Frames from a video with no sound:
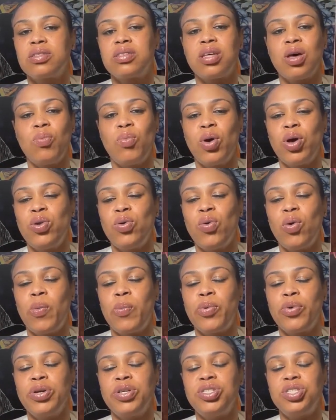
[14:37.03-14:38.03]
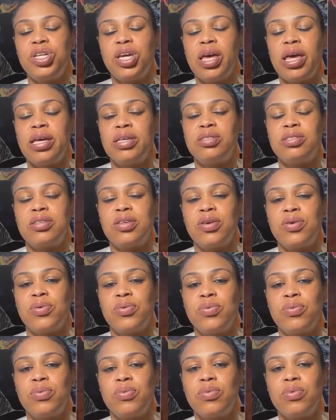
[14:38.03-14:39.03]
Someone who appreciates you,
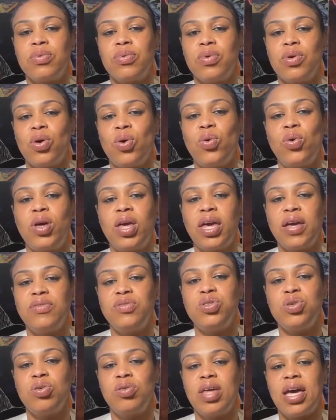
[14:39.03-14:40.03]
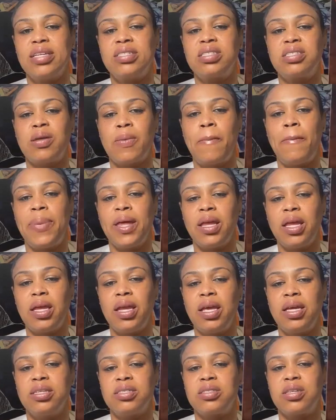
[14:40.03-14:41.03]
who gives you that
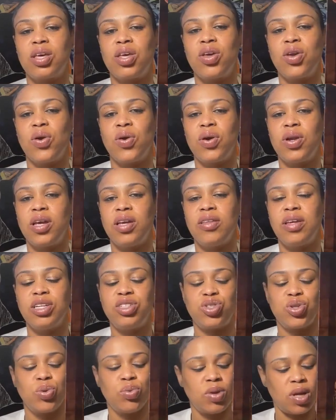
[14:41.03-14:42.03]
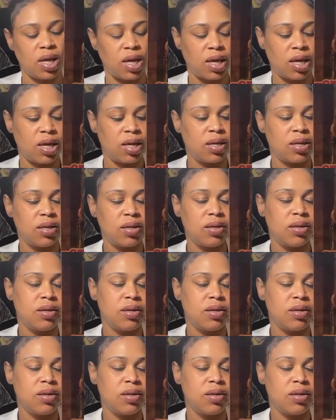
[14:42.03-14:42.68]
stability and security that you need.